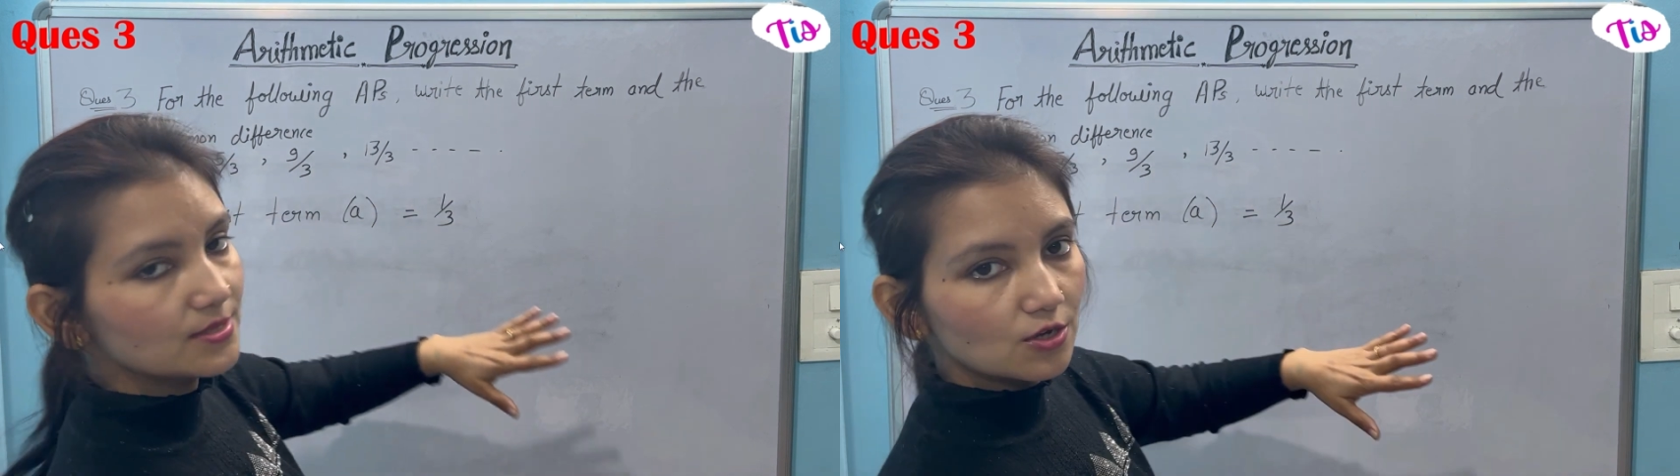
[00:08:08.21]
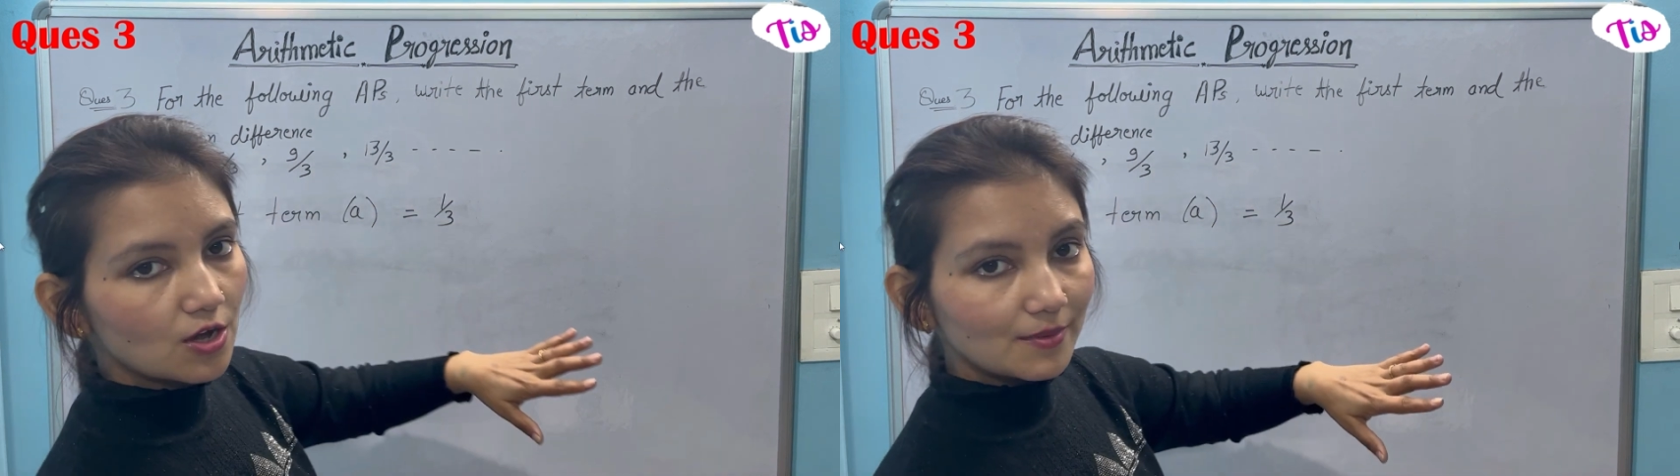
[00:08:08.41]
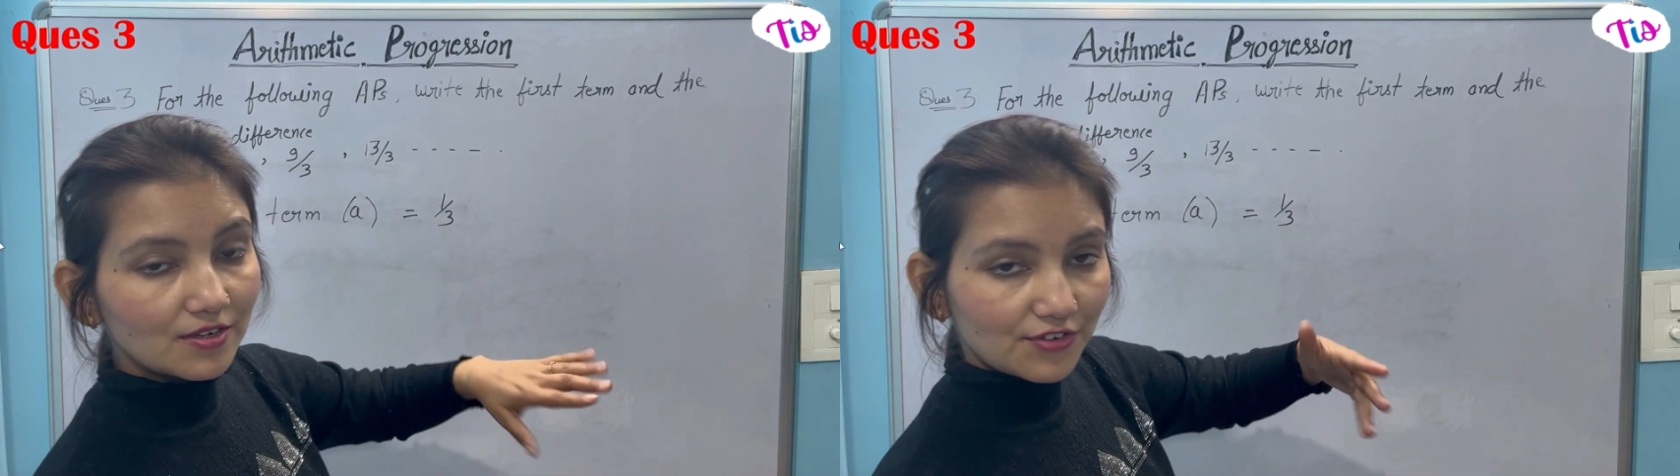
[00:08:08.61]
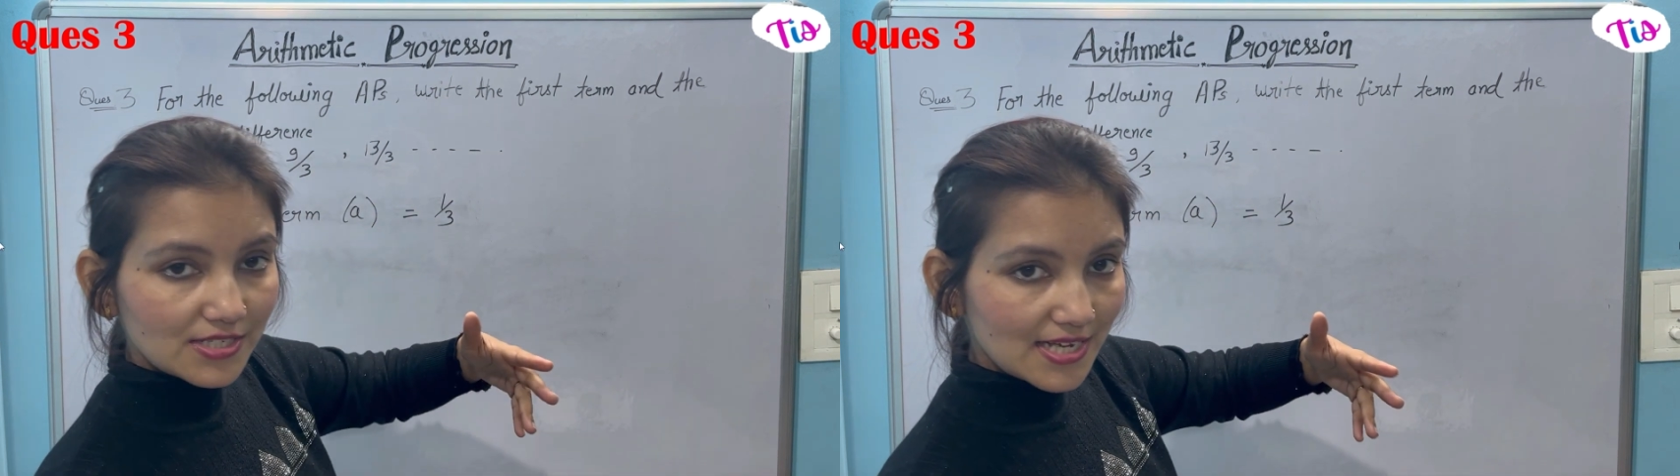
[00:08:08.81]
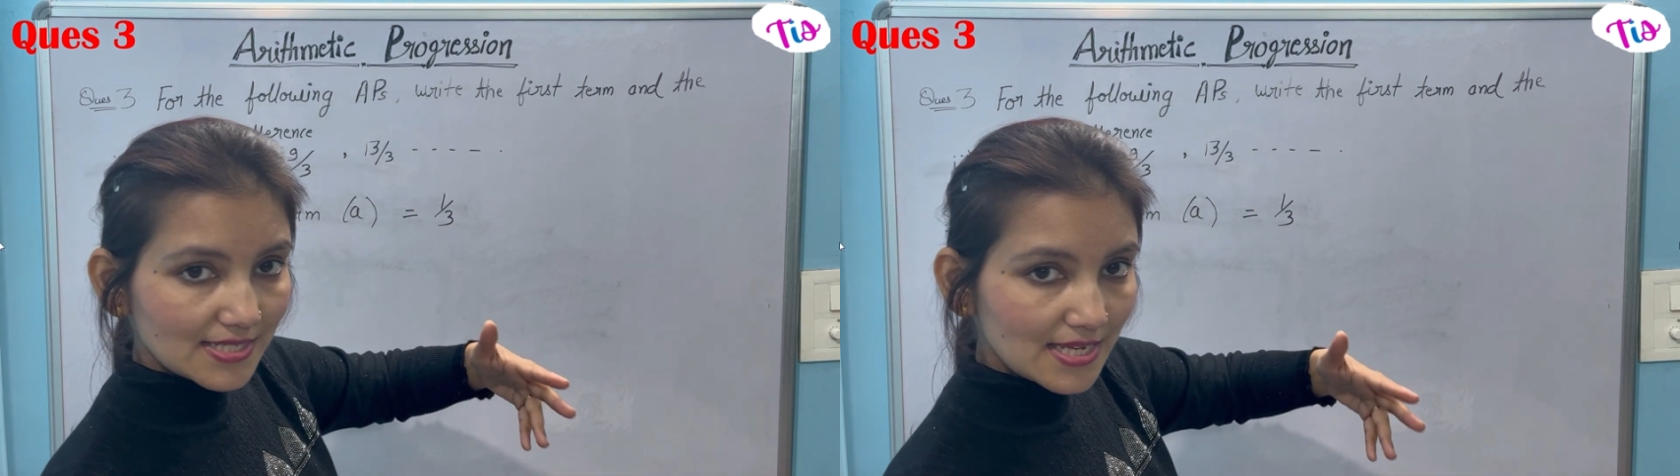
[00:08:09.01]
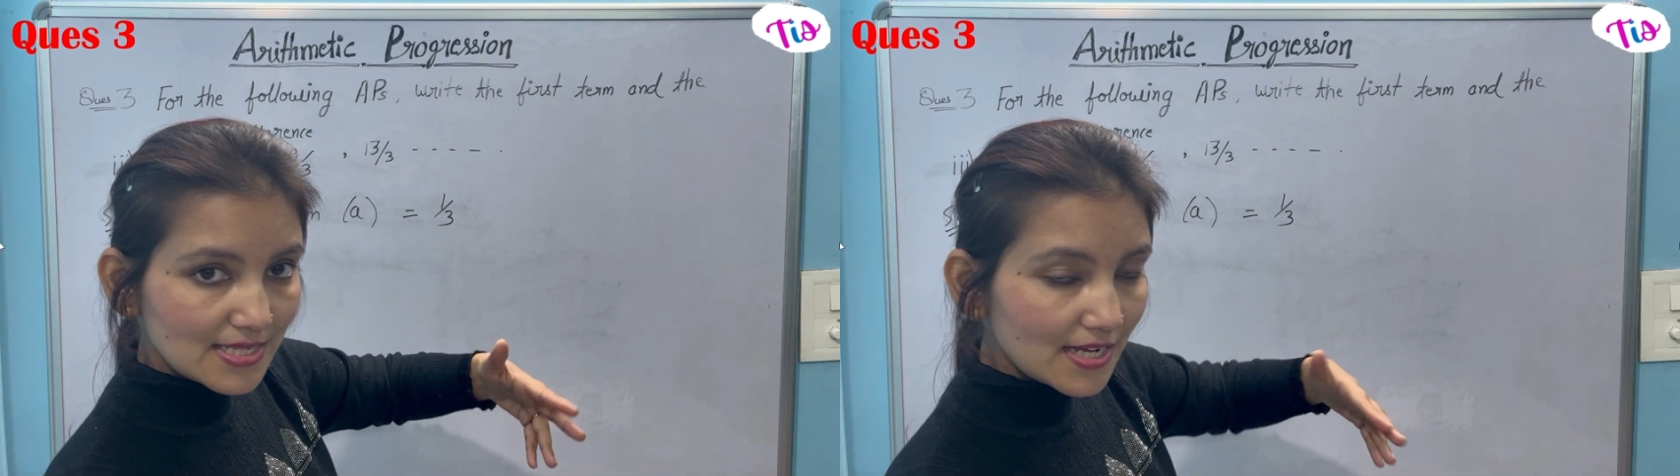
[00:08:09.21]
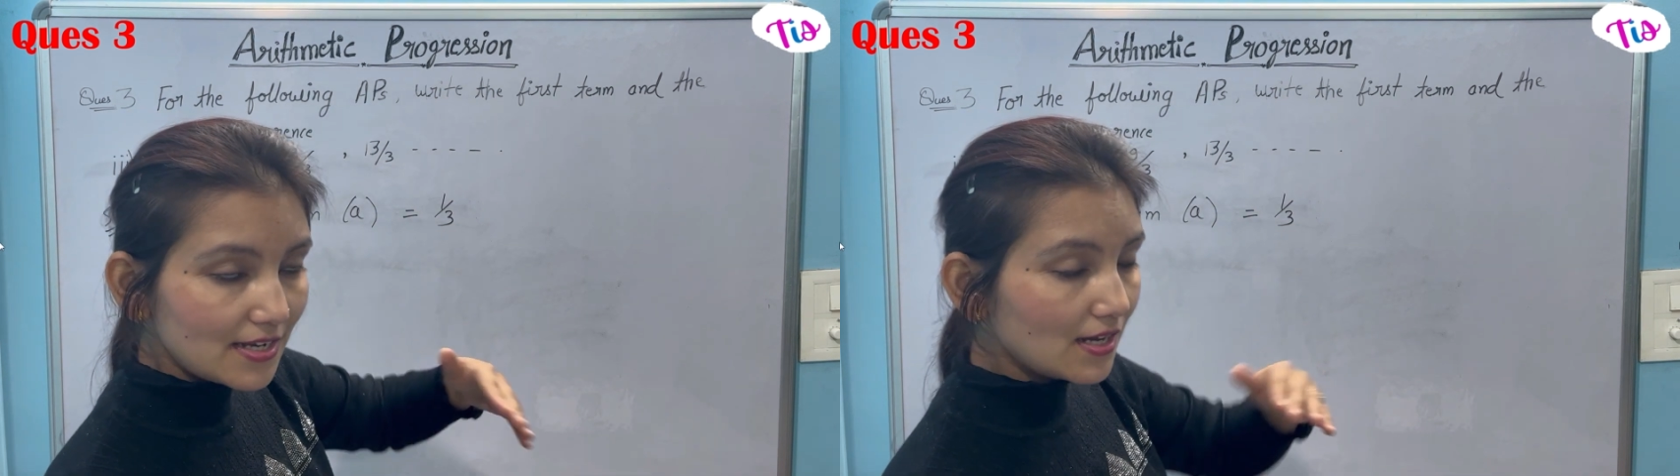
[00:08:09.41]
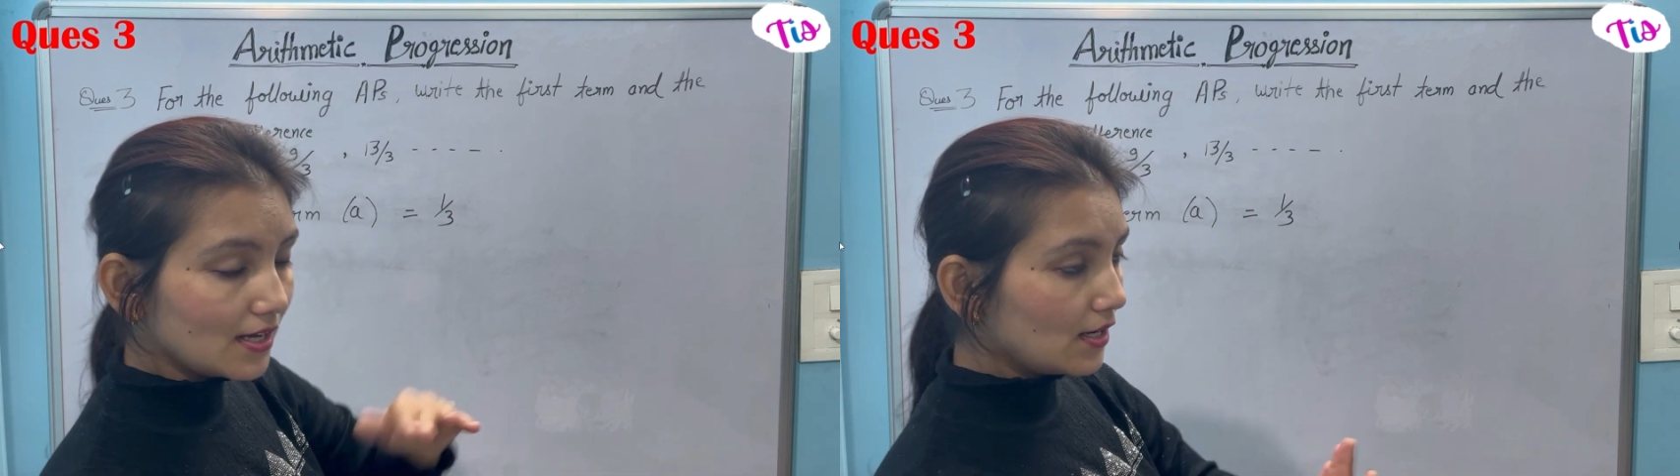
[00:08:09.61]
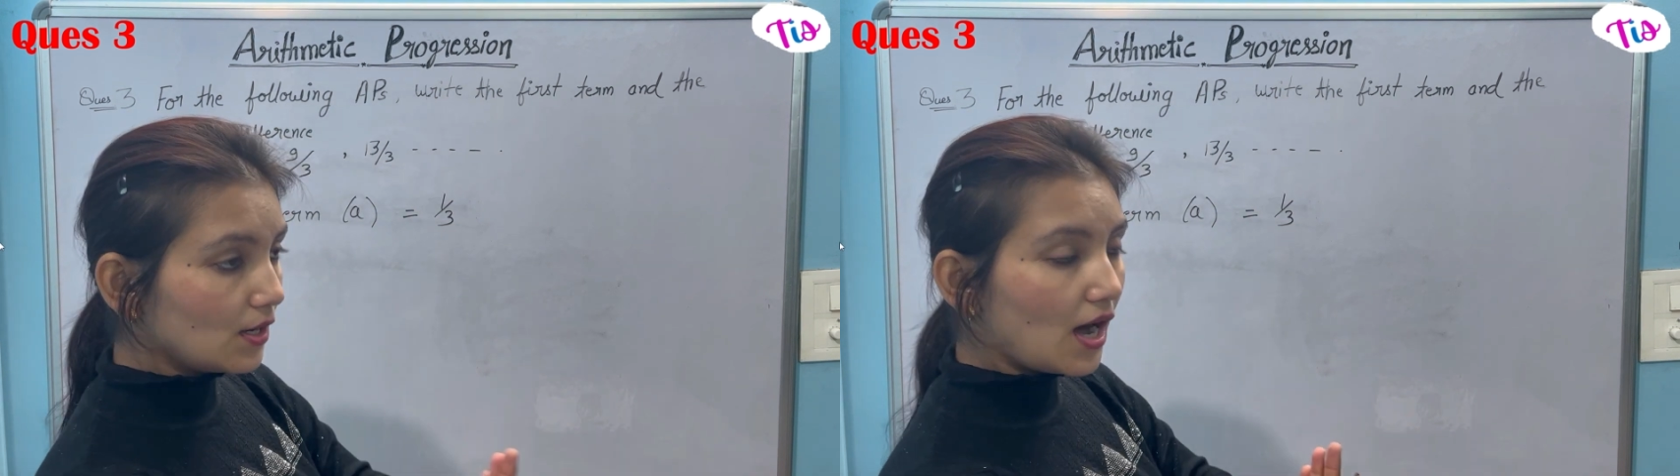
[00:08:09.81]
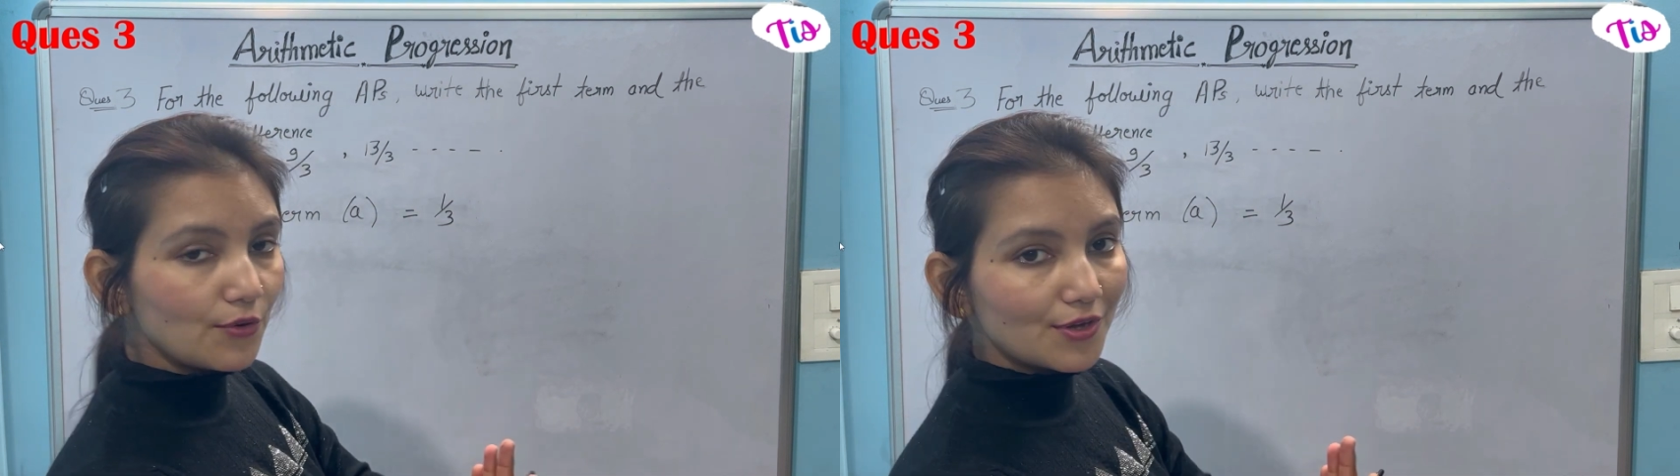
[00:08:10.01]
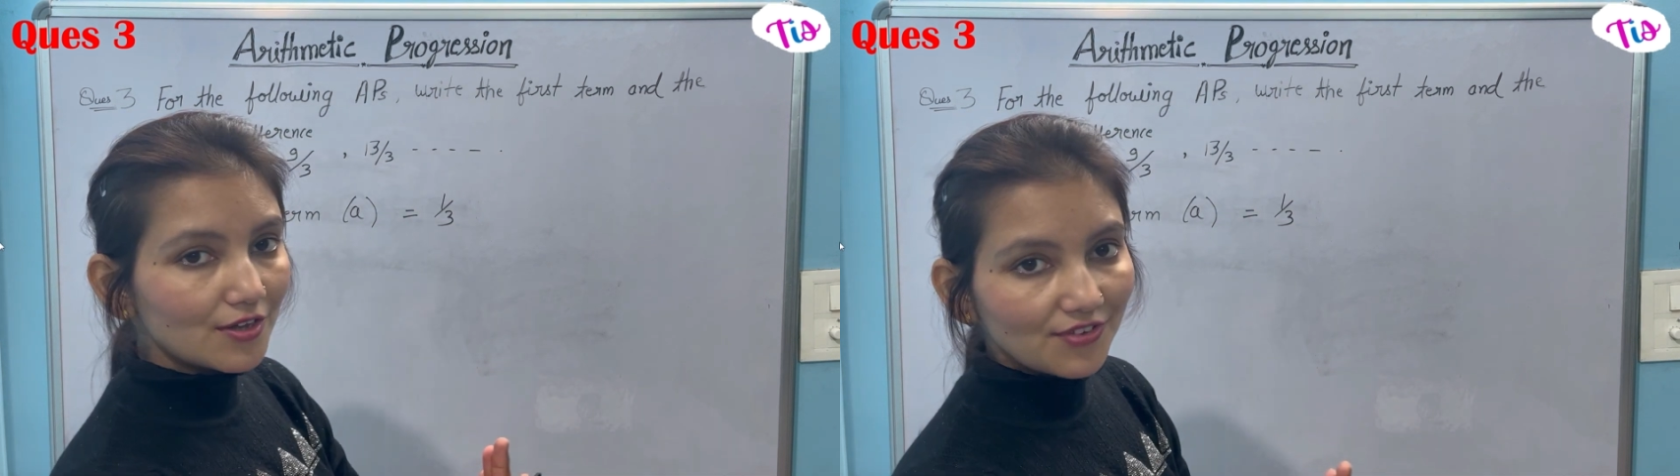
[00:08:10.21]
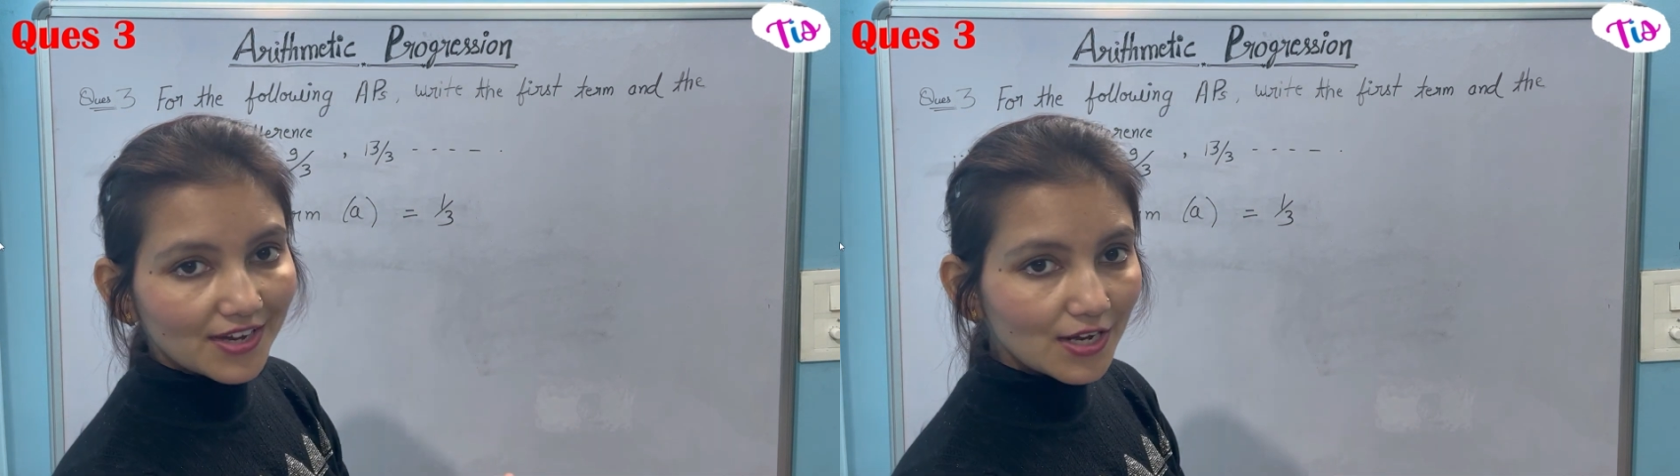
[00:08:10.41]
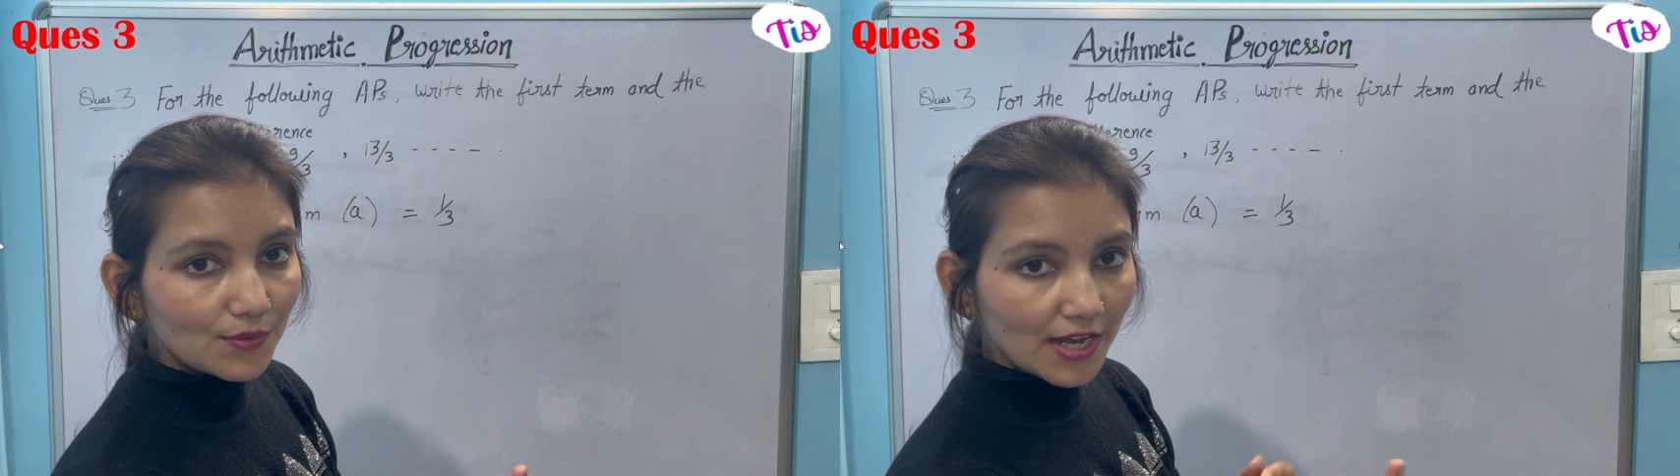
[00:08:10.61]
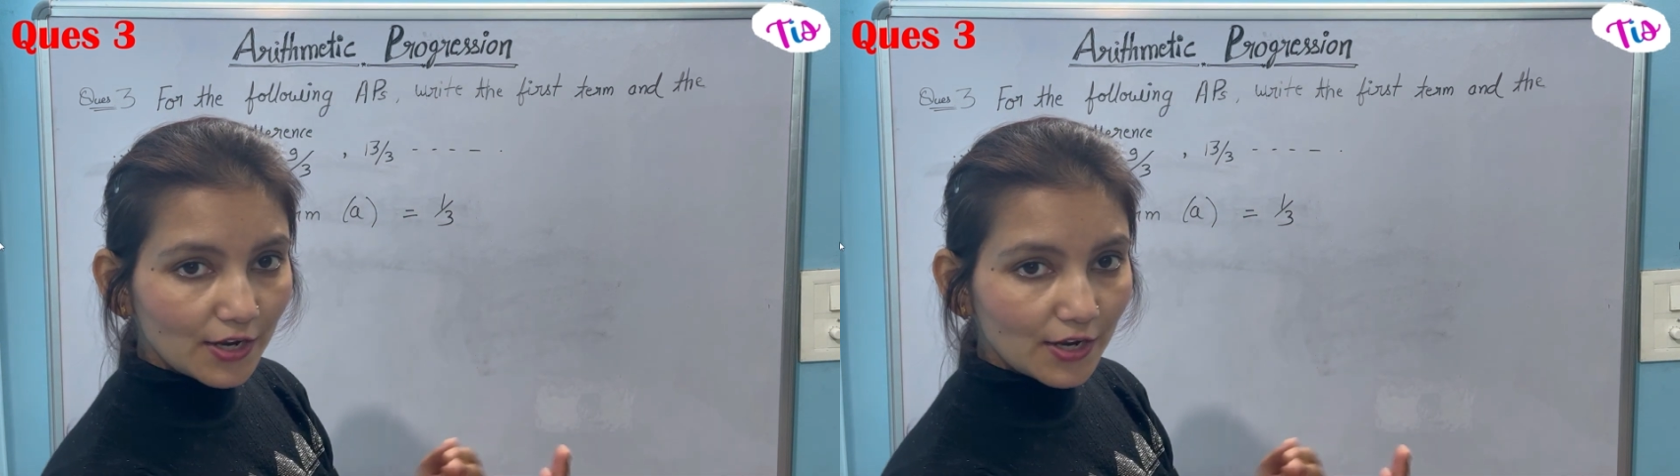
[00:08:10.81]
So common difference, as I said, how you can find out?